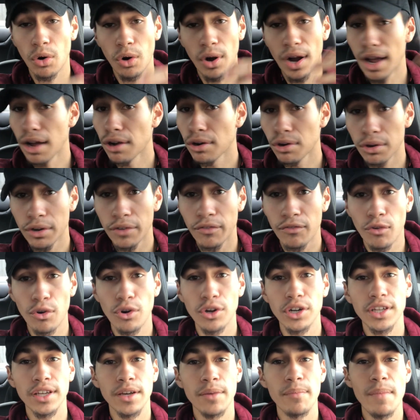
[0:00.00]
or how to
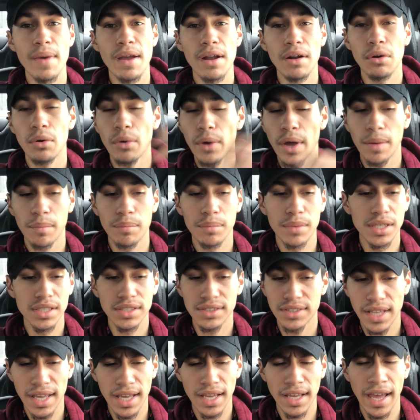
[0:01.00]
afford a Camaro, a
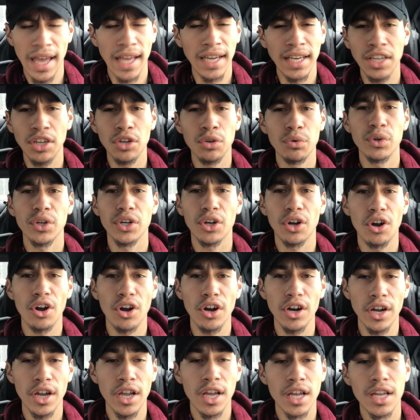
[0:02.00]
Mustang, any newer
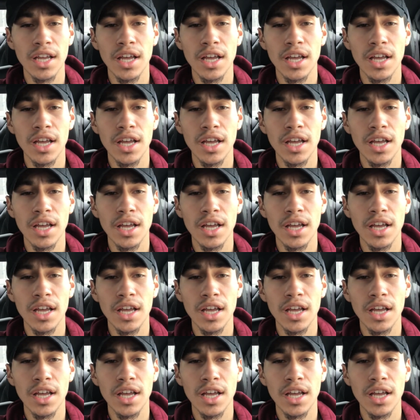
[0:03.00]
car